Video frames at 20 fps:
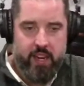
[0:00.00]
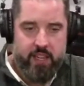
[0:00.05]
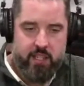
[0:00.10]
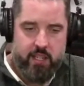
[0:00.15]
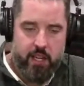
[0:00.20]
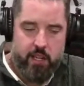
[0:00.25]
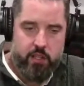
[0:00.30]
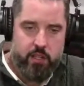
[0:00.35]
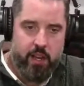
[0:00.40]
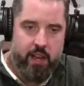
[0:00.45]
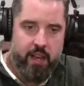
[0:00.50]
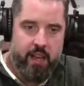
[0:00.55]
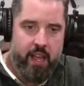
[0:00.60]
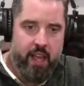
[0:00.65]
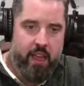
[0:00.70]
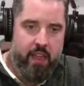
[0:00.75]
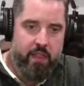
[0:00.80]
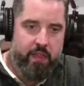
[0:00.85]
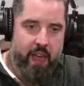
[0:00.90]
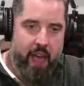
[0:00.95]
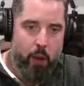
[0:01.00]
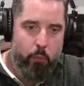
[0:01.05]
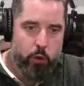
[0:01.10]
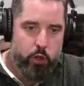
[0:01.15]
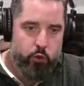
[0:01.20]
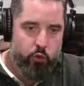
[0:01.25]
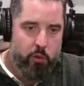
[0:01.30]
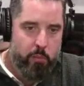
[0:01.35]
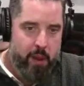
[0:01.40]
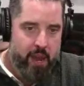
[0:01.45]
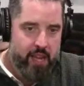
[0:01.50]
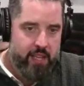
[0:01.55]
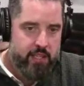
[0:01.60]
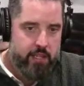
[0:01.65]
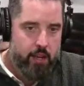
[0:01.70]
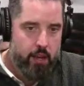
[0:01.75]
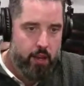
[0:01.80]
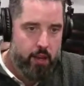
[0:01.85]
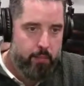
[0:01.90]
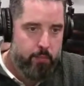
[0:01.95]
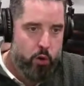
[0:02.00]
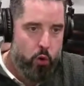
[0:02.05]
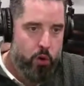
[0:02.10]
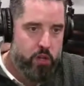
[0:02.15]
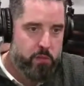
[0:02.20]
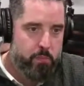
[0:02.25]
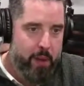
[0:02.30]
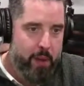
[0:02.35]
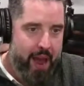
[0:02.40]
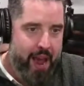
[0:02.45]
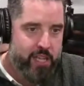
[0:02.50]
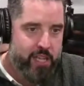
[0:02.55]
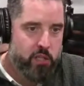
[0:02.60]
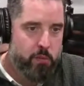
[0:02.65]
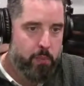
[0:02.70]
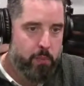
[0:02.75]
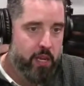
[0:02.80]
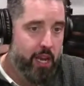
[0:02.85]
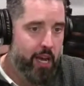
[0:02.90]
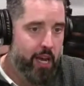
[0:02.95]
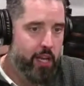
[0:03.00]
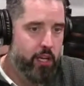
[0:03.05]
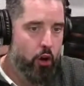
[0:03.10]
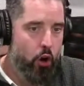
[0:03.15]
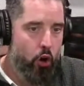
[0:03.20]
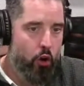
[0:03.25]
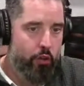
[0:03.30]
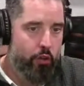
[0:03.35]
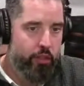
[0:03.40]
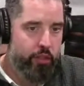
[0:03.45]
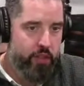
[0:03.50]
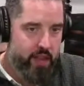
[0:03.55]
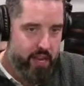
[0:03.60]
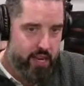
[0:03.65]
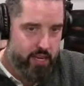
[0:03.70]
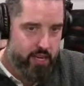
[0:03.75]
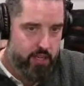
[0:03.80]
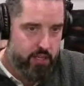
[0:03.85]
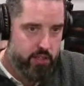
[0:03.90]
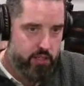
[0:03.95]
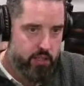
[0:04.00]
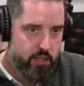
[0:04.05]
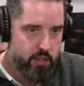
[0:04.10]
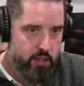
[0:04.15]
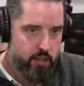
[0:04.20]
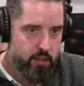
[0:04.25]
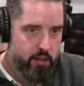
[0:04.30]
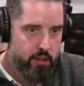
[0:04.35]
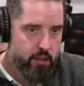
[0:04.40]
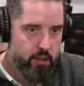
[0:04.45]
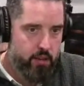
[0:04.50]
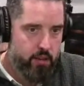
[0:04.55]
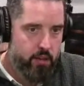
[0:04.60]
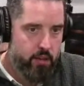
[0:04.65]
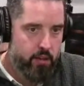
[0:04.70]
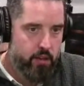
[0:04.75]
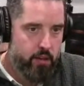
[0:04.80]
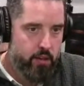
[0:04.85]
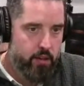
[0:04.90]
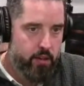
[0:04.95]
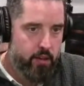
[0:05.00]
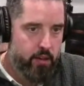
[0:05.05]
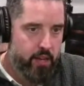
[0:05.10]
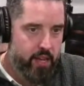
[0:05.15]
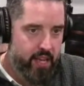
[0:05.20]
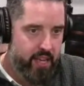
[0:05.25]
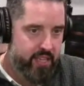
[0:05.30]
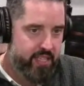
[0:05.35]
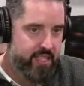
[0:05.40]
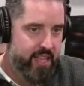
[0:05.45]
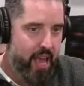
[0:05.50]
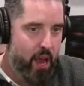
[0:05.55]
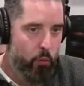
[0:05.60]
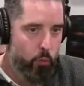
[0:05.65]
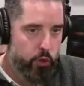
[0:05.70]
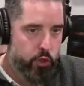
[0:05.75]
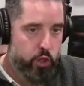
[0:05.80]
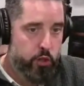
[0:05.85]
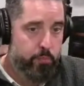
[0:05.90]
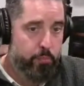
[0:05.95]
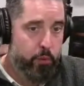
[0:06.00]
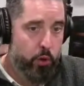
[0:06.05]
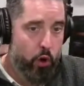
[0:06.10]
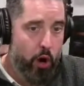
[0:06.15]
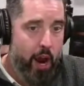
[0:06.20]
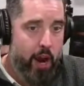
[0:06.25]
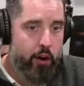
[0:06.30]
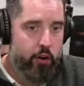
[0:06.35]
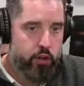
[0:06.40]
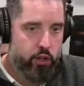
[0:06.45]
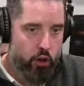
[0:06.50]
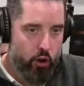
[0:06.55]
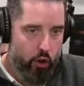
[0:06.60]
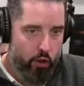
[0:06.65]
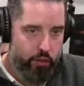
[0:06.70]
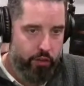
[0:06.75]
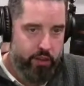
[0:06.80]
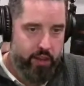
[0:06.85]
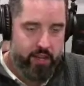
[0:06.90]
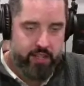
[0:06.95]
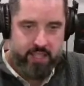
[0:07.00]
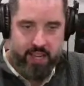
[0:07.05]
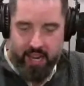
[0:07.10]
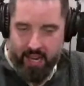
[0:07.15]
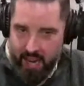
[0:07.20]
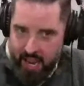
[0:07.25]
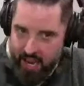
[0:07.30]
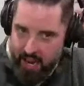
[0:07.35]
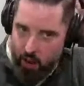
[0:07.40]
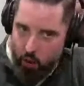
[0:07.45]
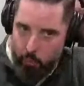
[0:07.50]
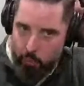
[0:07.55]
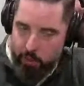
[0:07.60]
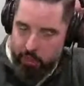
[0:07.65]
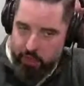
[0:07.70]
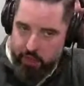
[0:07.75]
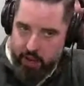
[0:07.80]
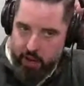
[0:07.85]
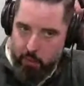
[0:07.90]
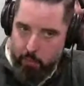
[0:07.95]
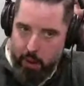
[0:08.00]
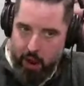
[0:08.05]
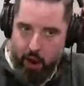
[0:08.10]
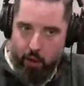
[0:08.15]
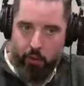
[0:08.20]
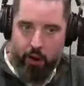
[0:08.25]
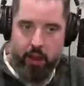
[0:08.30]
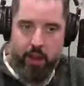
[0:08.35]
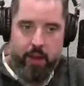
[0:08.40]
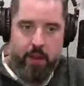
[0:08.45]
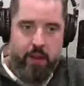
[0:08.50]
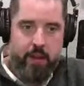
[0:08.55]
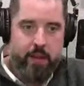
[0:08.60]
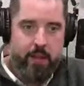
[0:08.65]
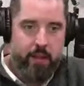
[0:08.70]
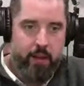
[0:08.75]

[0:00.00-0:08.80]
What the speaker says: And then he says, that which remains to him who has passed beyond all things is that which is prior to all things. And I can't help but think about